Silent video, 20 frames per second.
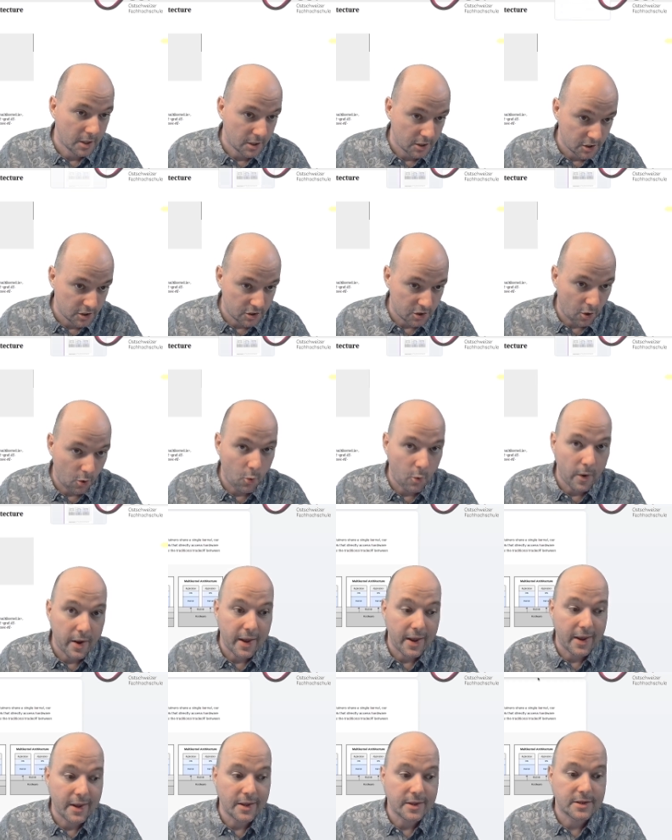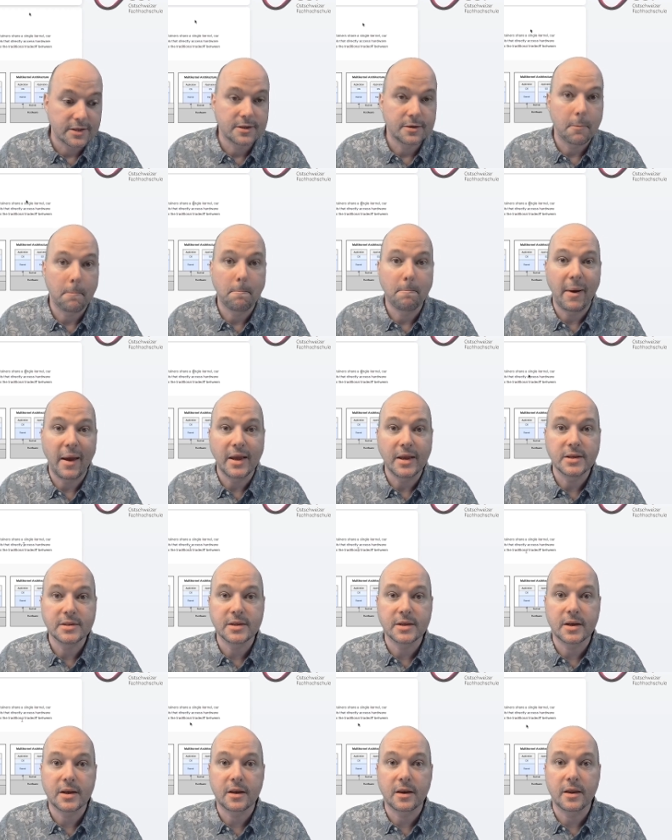So it's
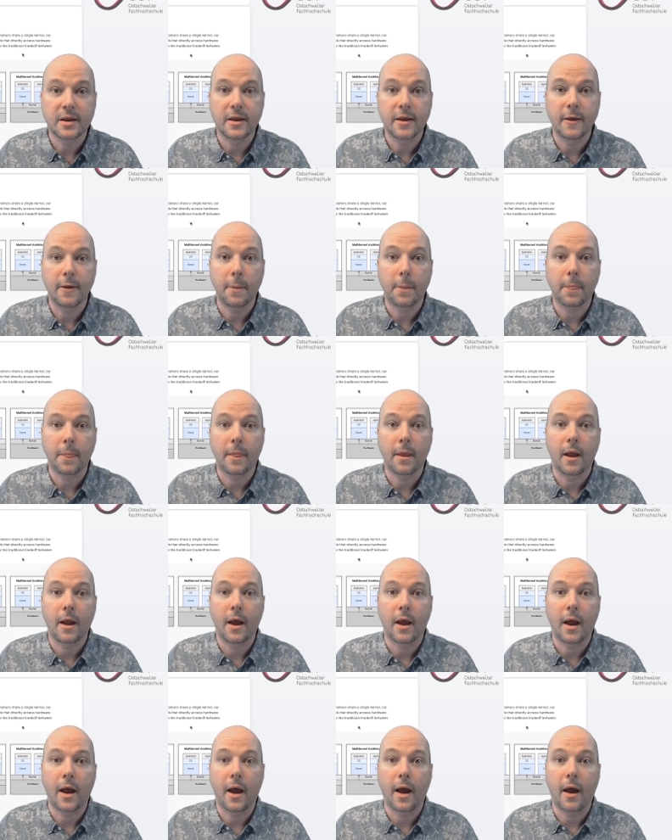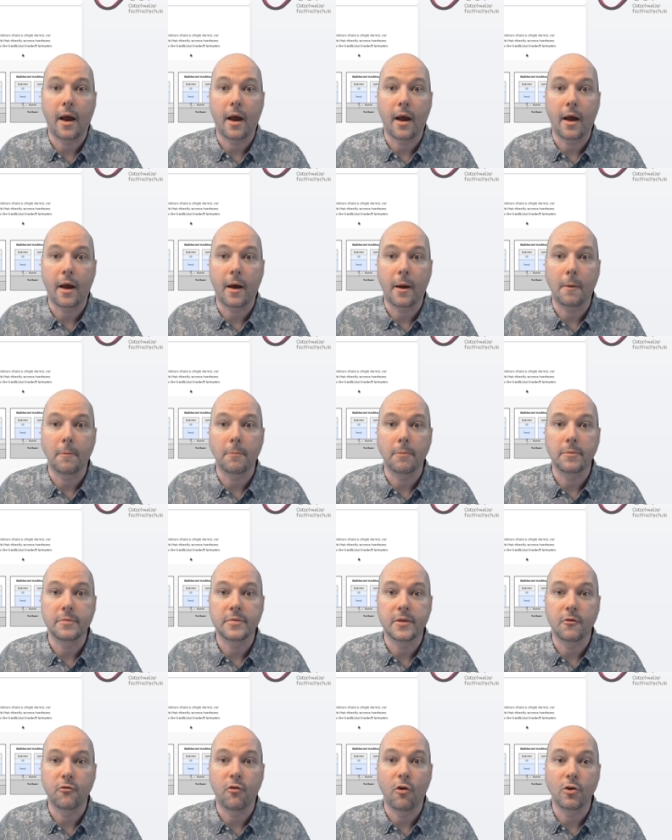basically
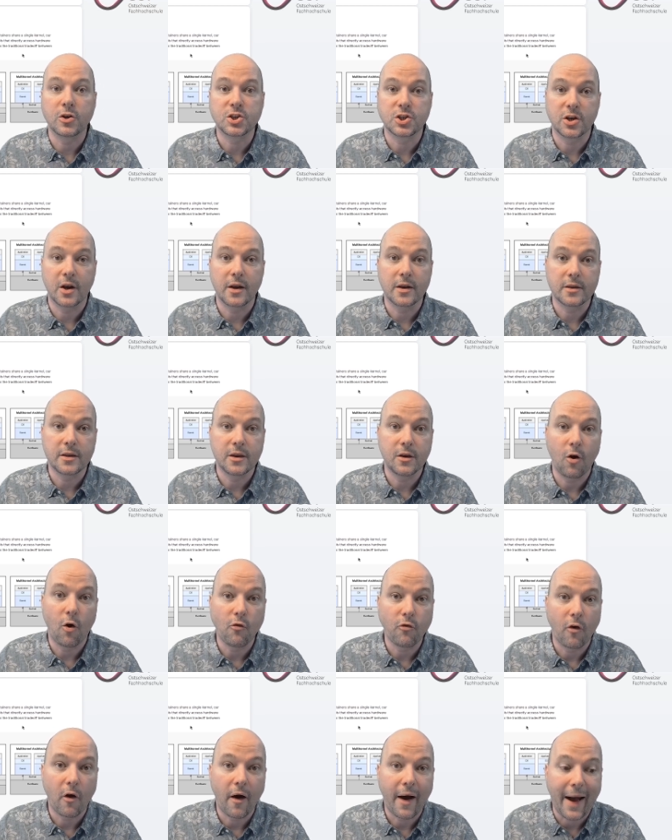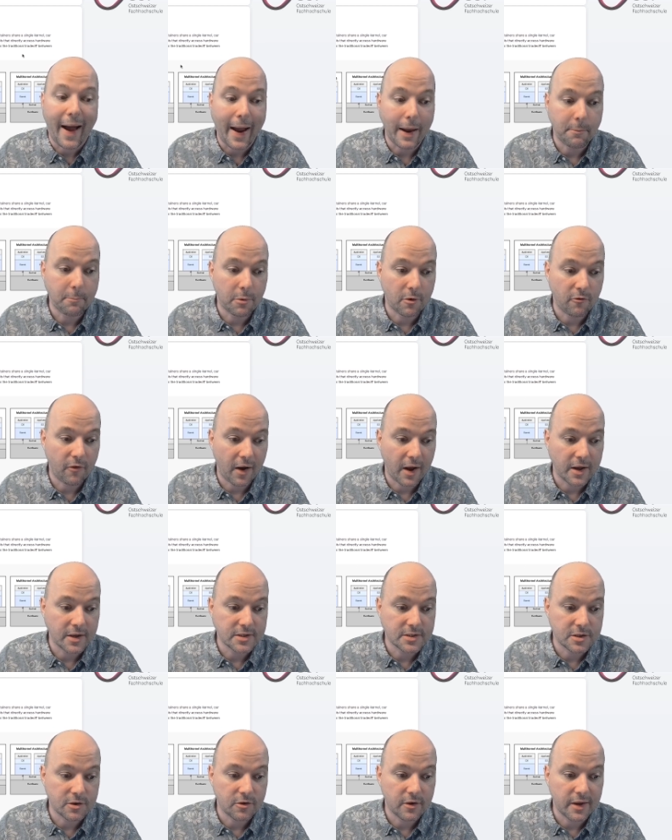the functionality of a
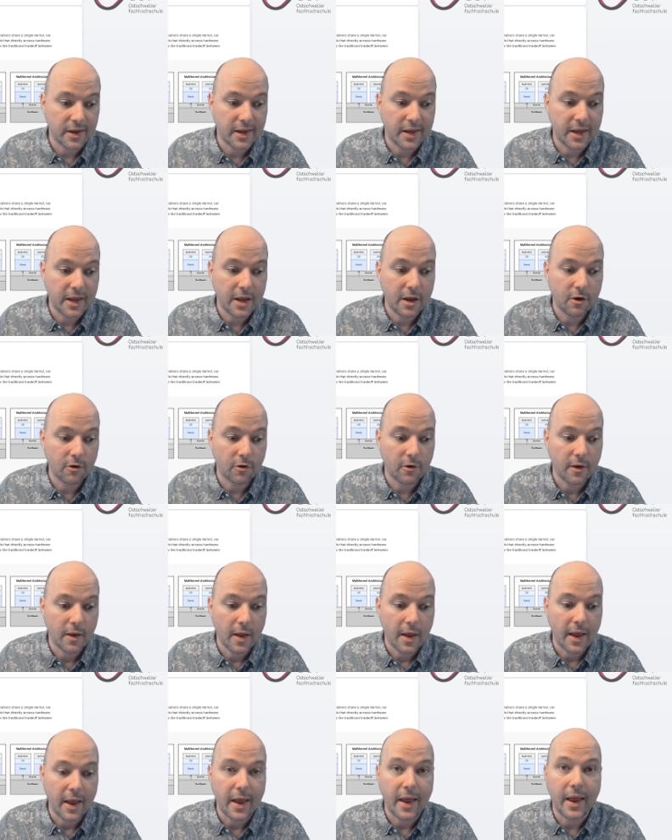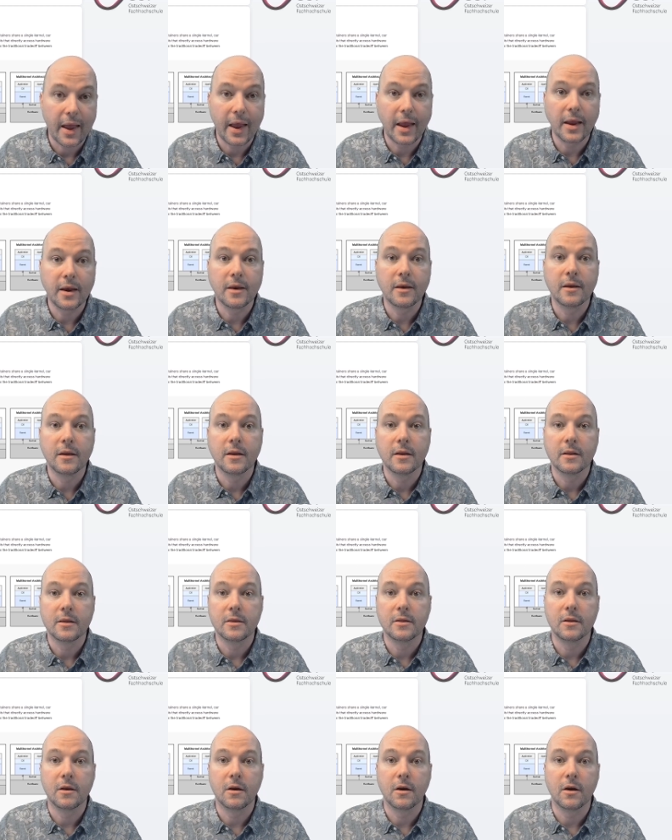hypervisor here in
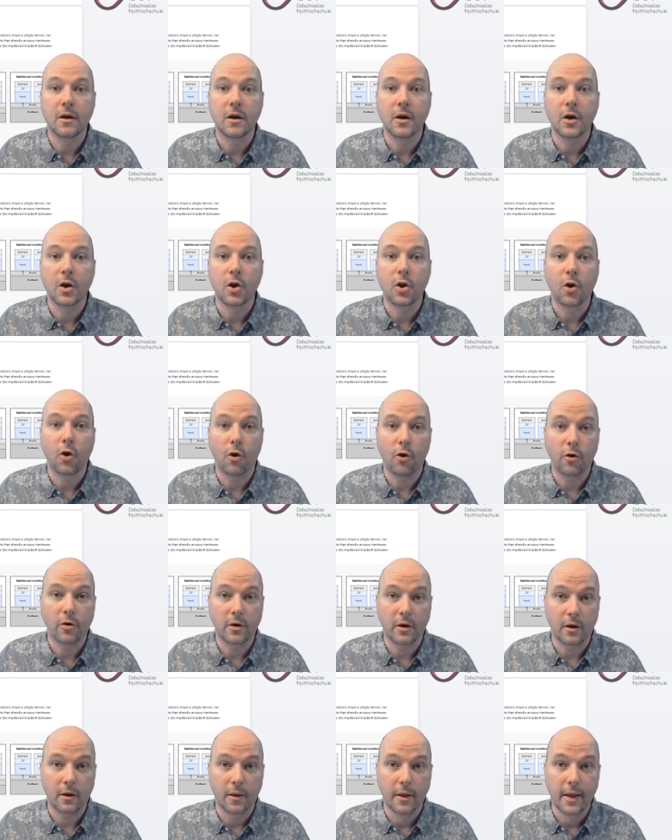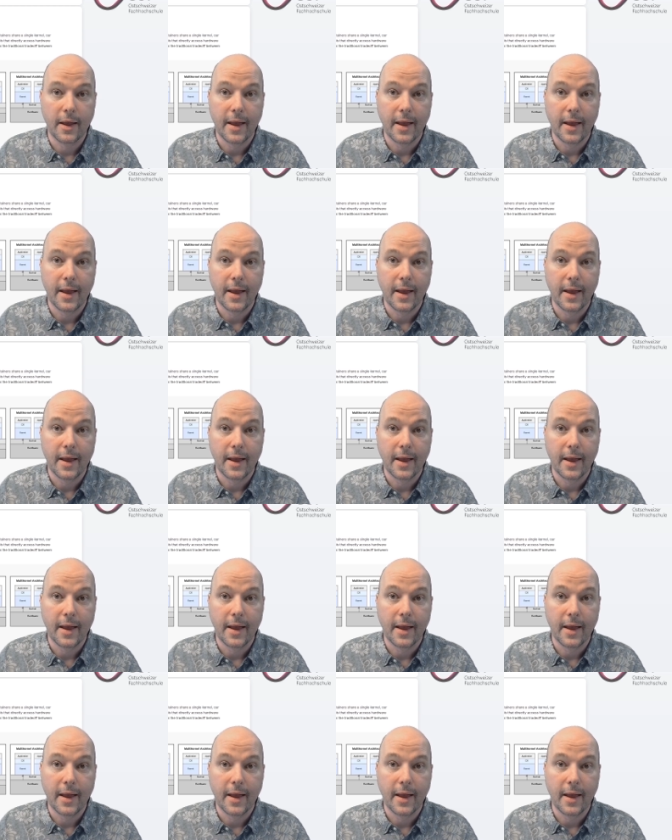the kernel.